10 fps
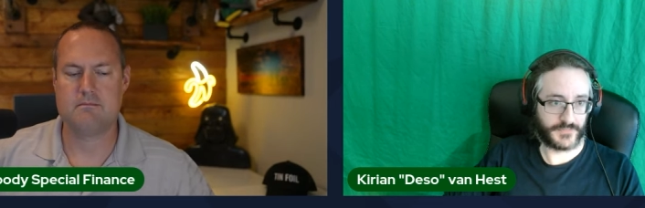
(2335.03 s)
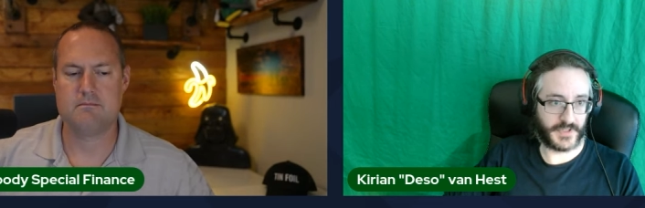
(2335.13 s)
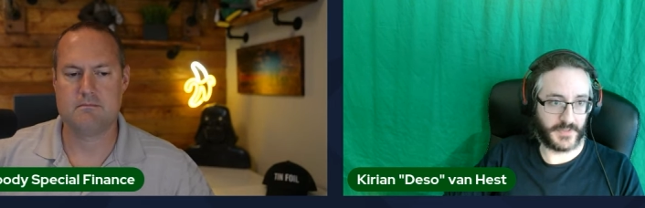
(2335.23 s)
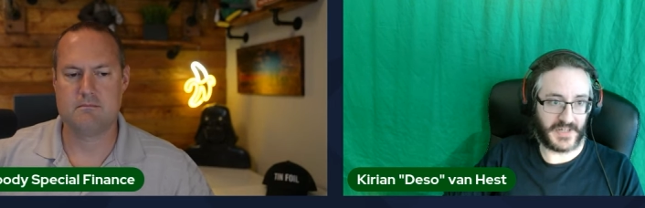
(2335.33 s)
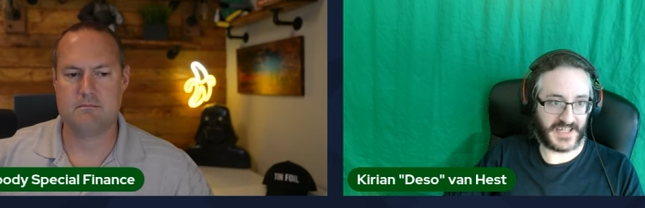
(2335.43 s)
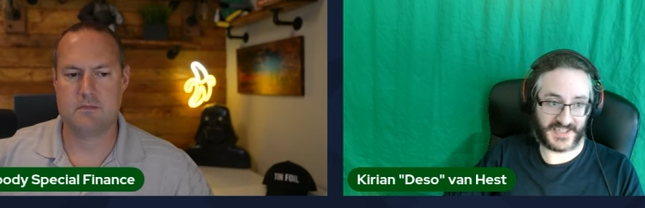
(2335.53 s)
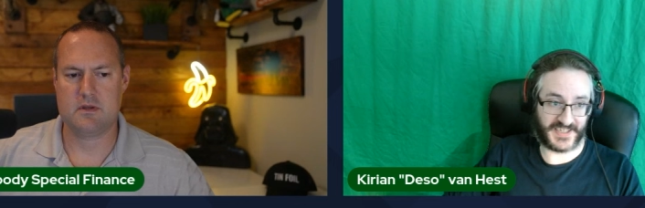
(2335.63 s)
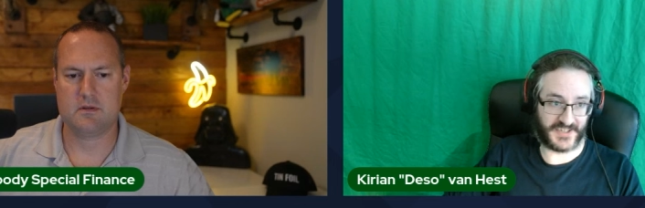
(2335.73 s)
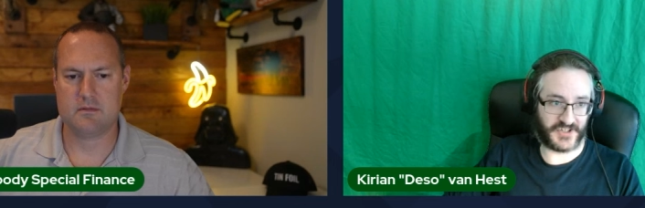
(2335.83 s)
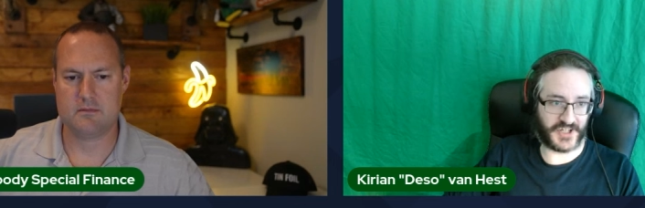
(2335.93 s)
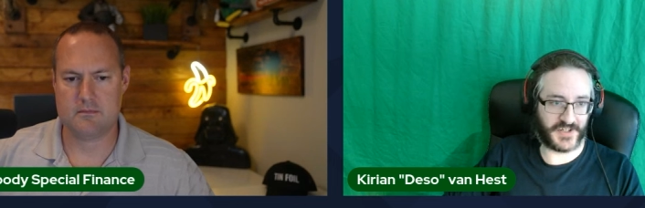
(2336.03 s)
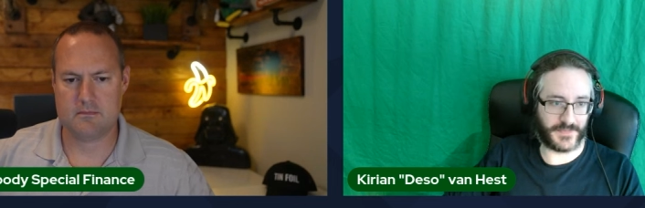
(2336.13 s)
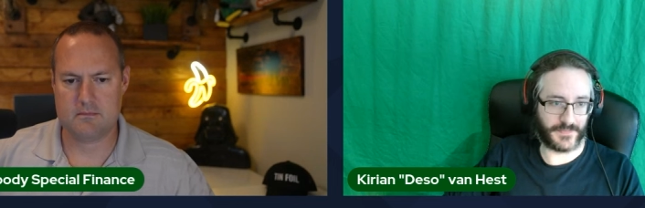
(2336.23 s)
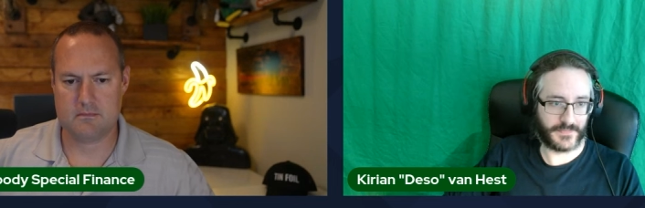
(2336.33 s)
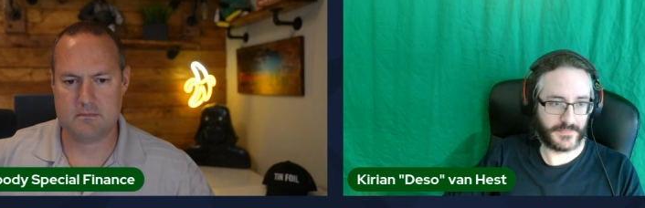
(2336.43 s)
Speaker 1: The market's going to charge
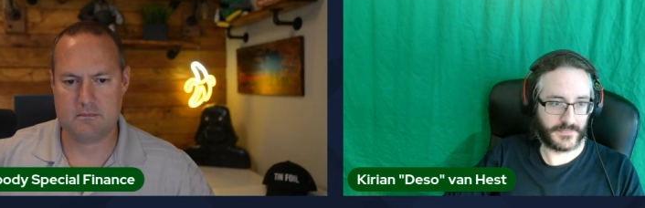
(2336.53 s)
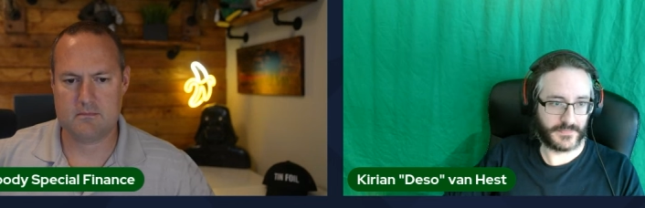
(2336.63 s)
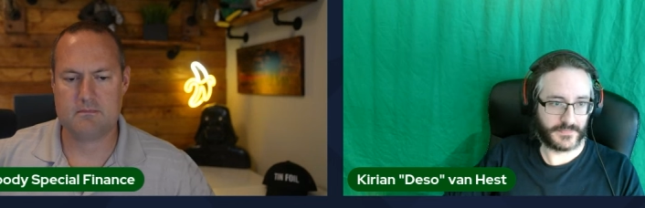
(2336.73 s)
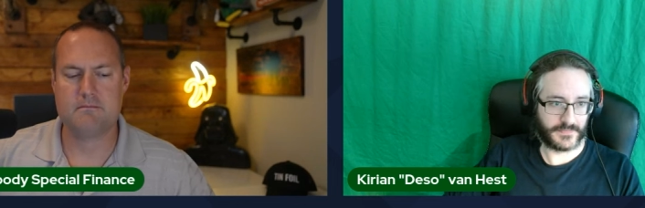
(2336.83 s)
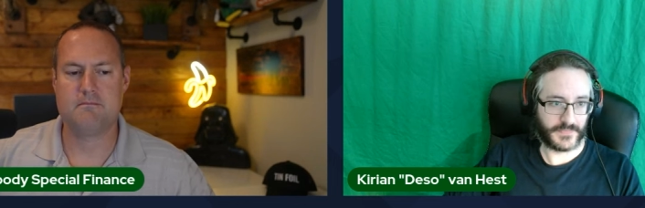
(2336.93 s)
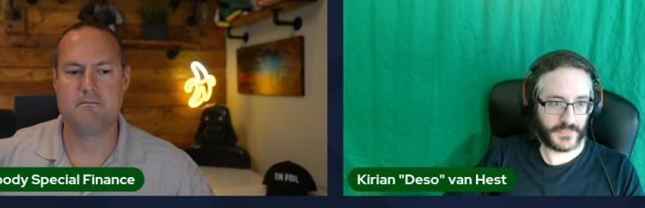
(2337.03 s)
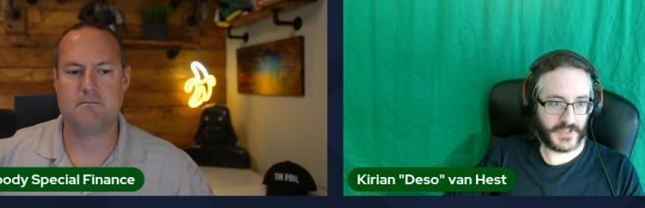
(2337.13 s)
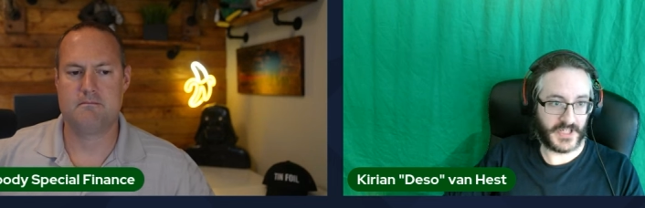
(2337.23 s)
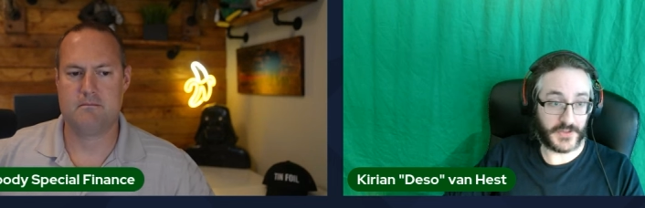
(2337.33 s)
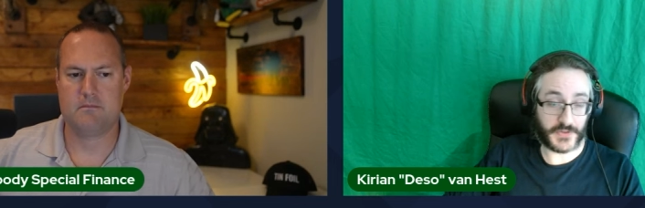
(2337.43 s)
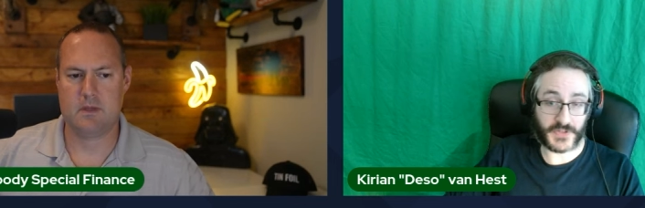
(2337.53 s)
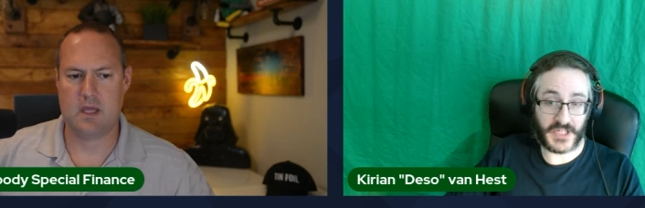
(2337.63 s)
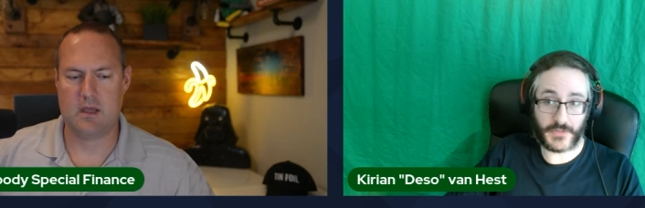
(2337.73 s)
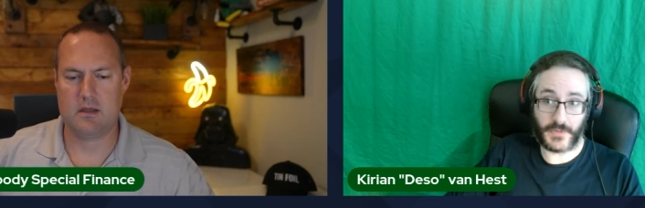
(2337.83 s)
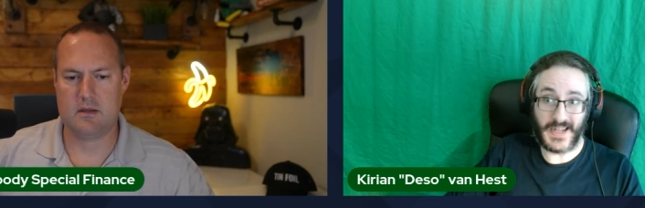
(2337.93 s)
them. Interest
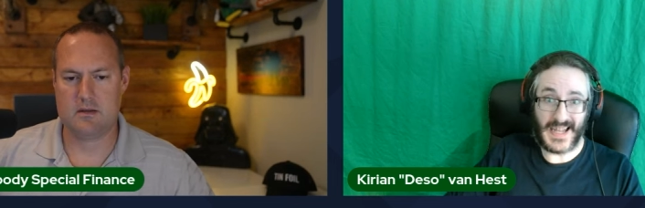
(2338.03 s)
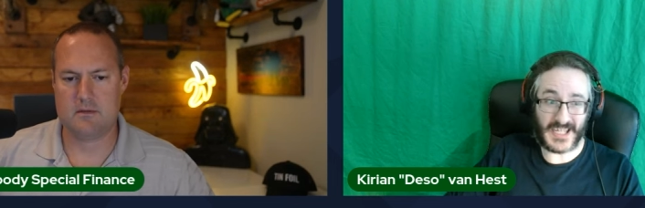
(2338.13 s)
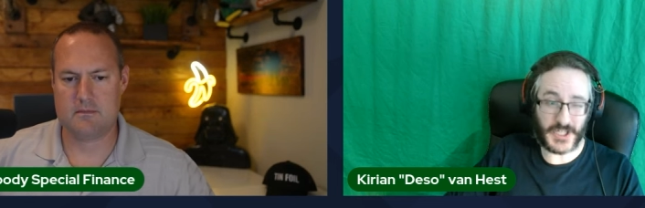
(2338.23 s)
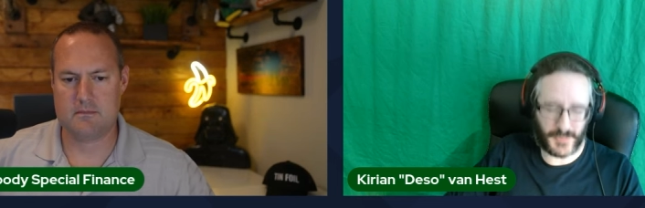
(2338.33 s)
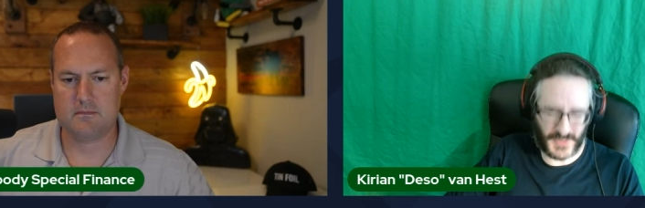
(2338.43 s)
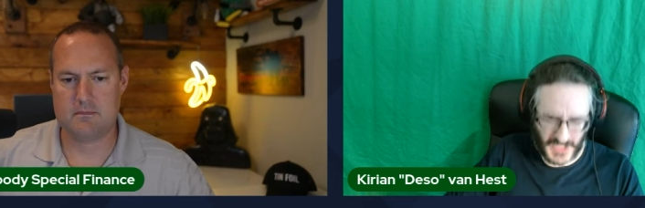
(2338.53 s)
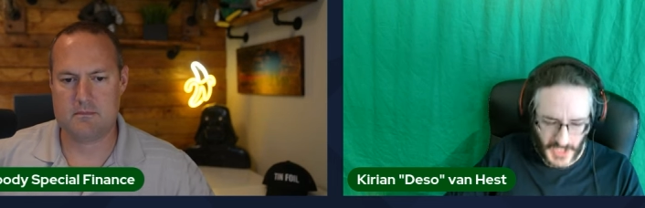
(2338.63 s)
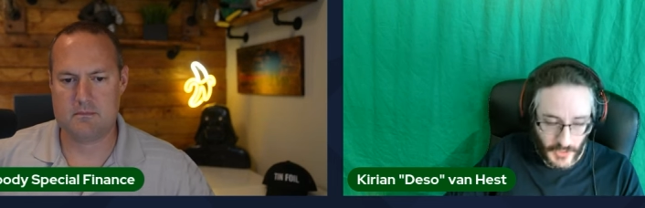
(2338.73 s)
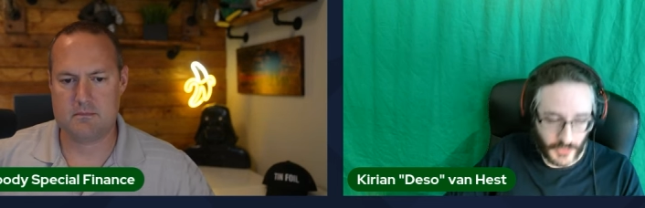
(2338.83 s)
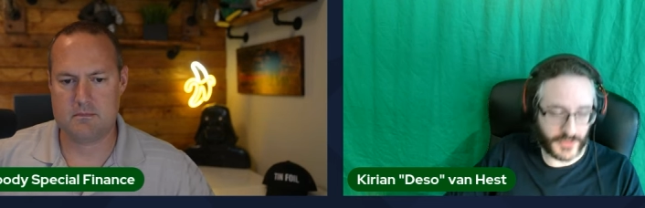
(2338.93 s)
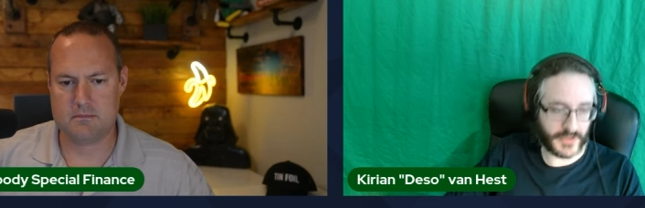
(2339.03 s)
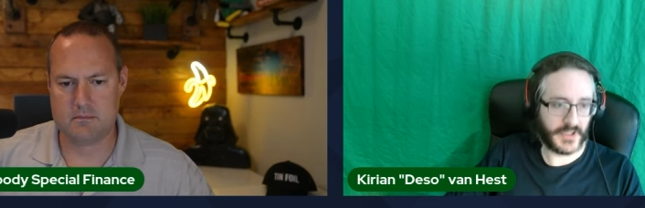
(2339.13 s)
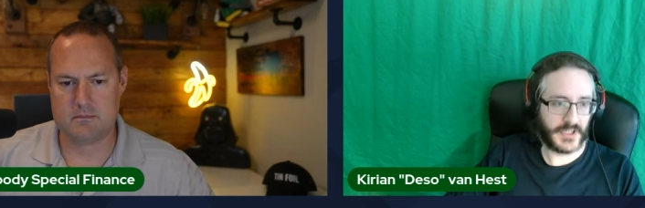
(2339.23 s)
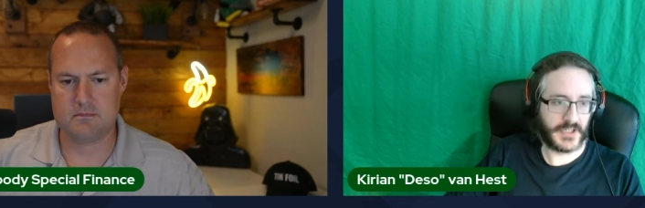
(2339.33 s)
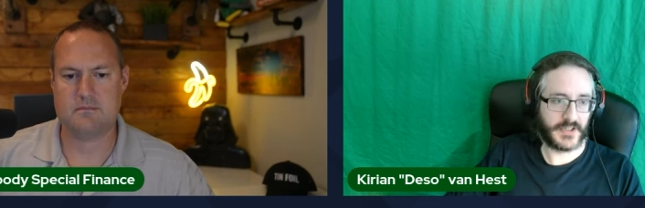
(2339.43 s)
rates will explode.
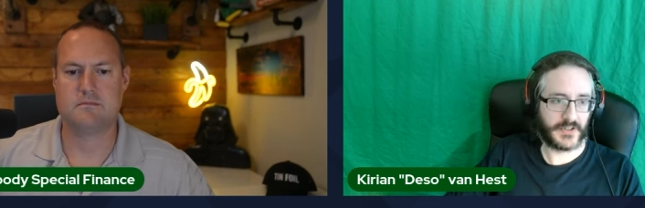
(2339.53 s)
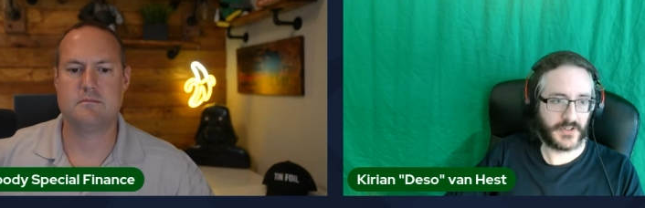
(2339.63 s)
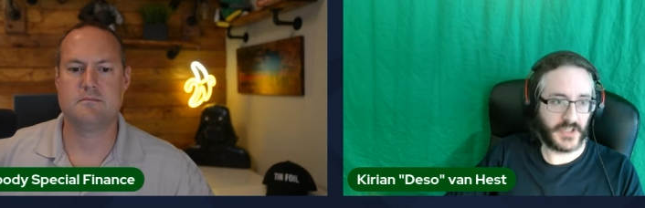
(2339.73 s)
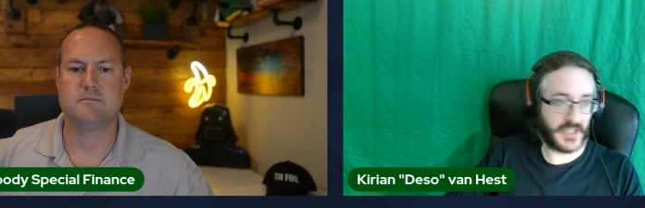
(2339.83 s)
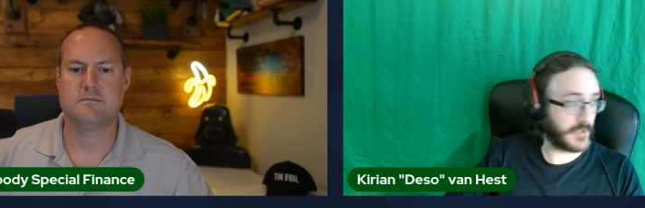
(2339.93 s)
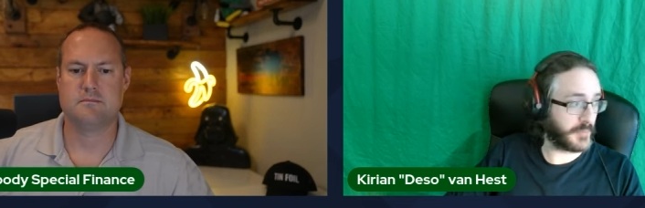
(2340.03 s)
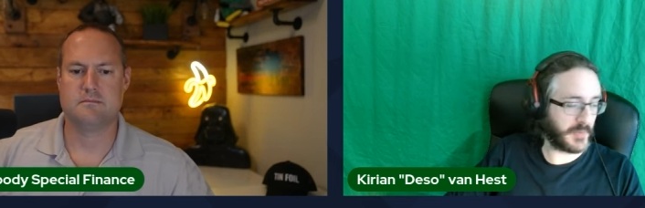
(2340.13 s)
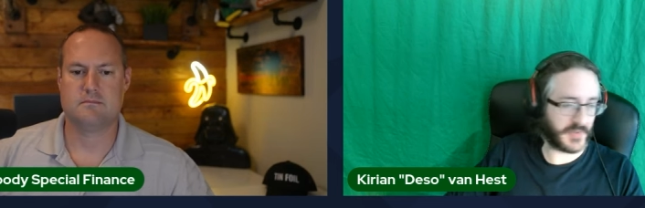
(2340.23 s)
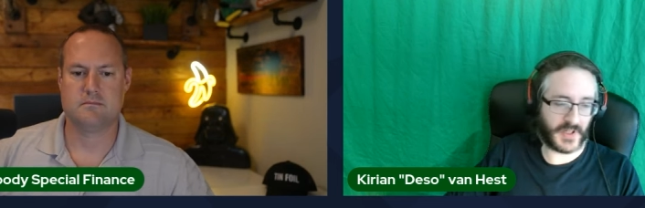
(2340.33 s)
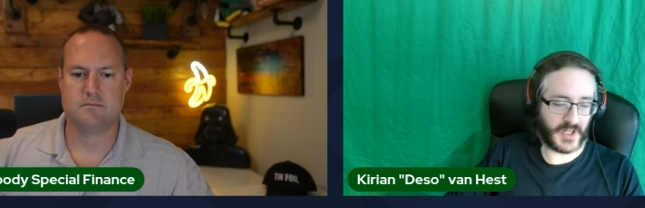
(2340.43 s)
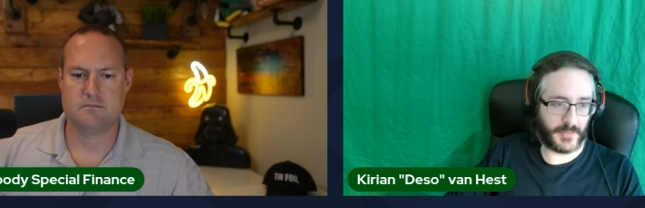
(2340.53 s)
You hear people talking